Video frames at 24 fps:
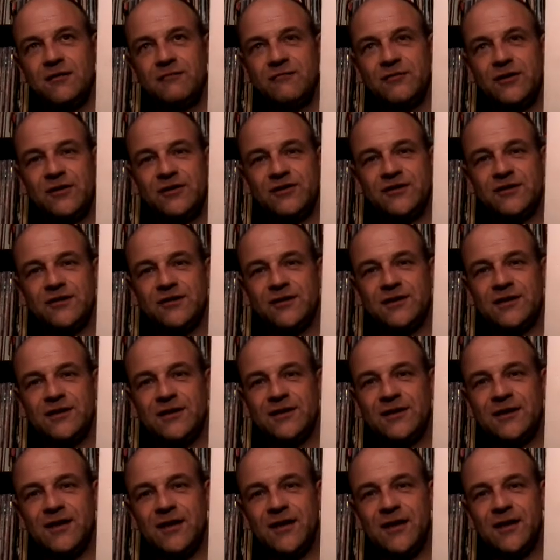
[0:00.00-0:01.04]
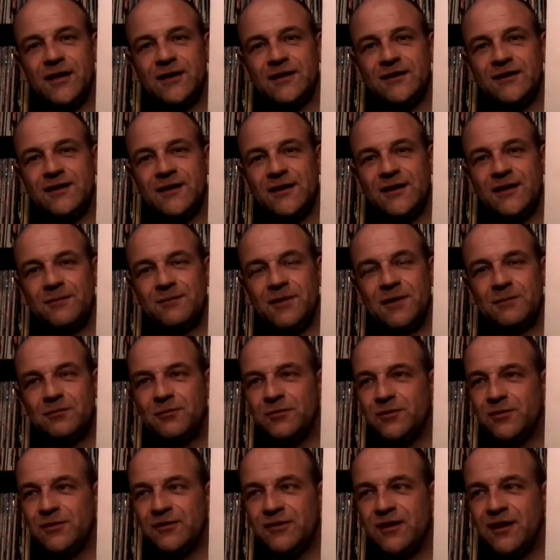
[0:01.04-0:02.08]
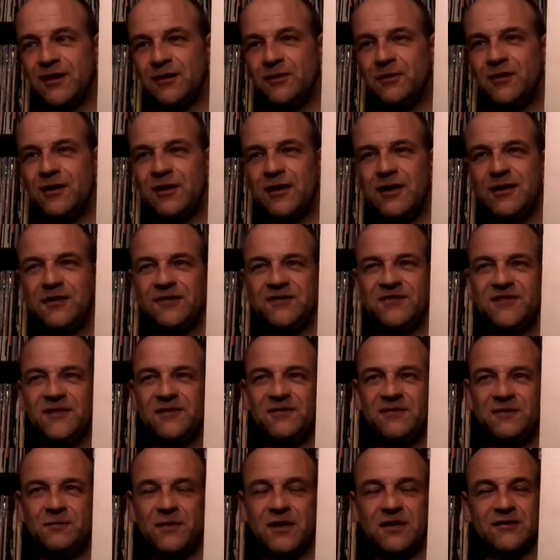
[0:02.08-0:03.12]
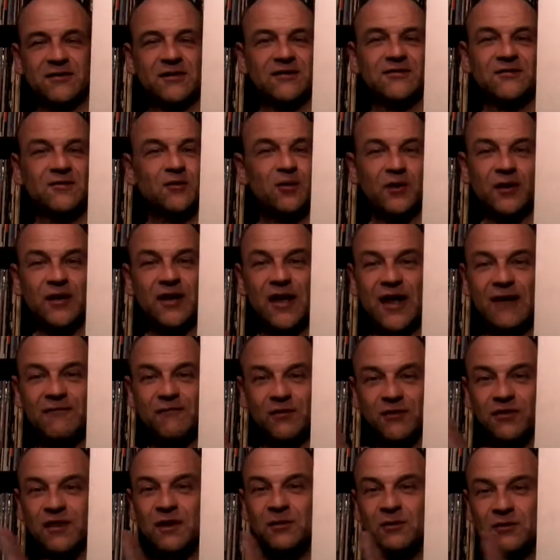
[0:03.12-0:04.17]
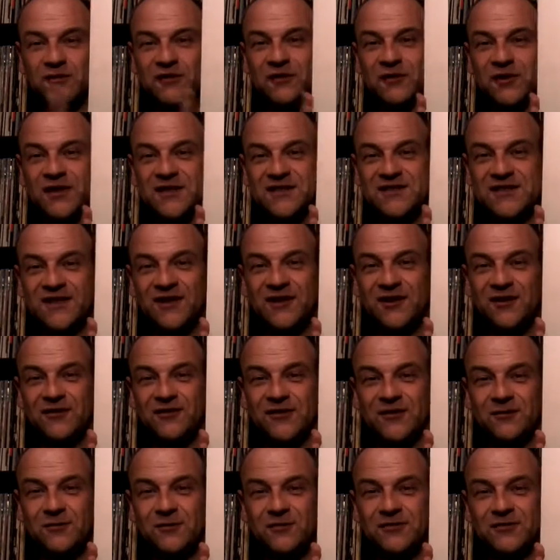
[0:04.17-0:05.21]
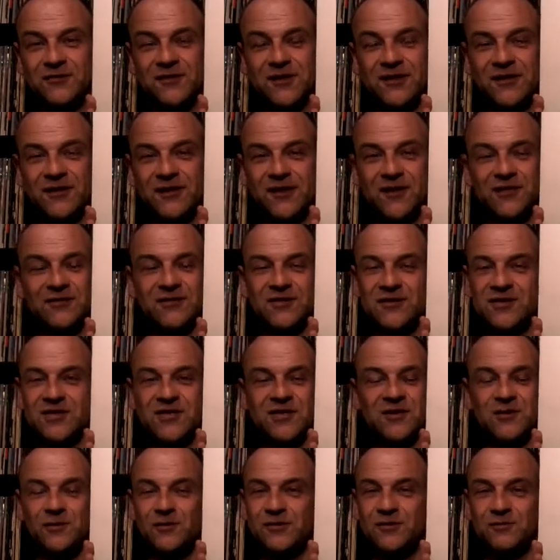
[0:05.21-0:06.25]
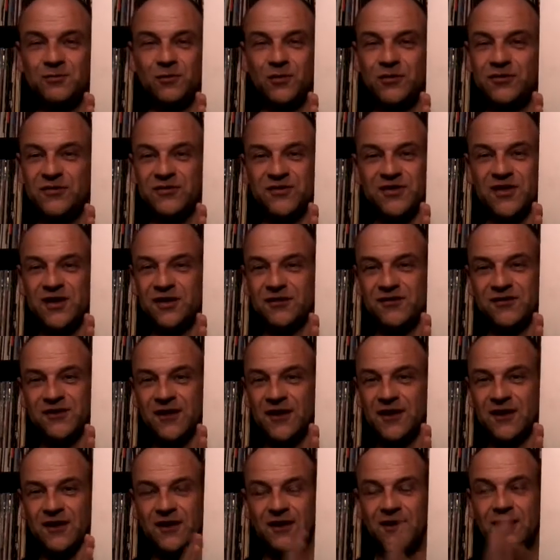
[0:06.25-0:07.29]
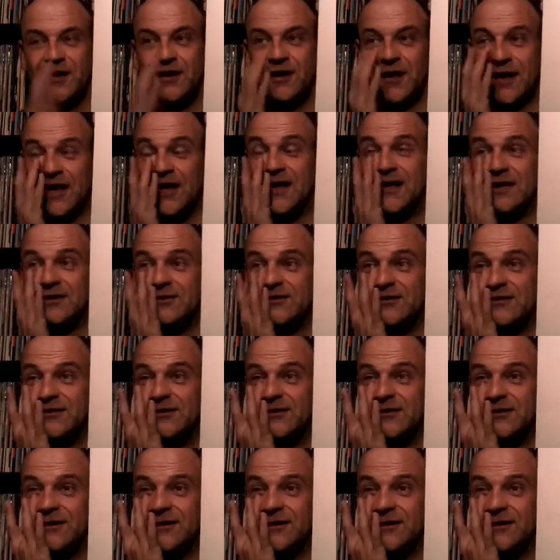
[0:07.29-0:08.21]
recently, and people were saying, oh, I like the synth bits. It's not everything was on guitars. It was, Kevin Shields is